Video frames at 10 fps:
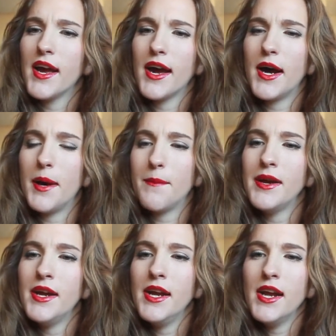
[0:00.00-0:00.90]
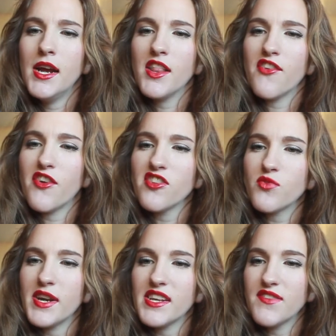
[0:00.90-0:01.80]
Um, the first
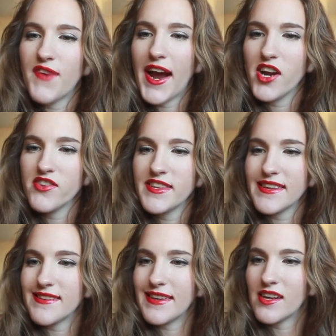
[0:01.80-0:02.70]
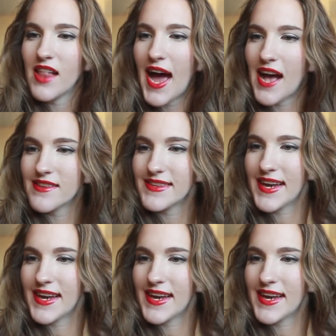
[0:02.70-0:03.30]
one is Fire 60 class.